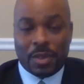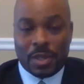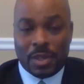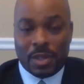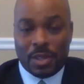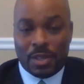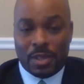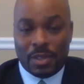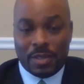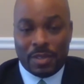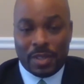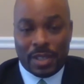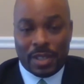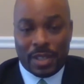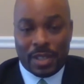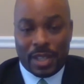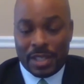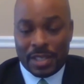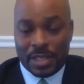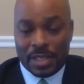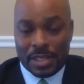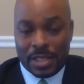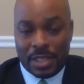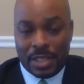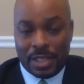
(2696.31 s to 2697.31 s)
before
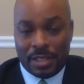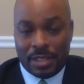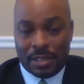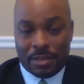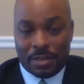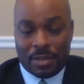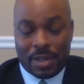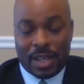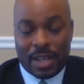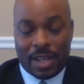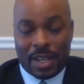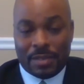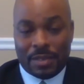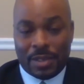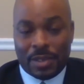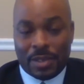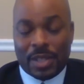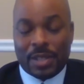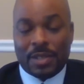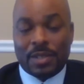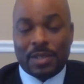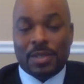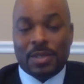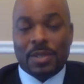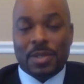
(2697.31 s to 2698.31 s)
COVID-19
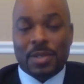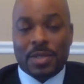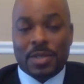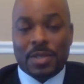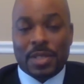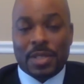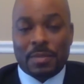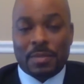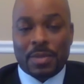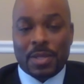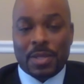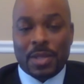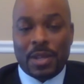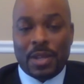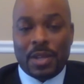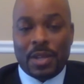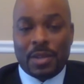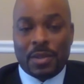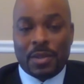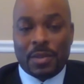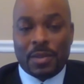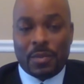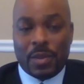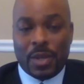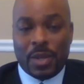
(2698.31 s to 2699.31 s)
arrived on our doorsteps.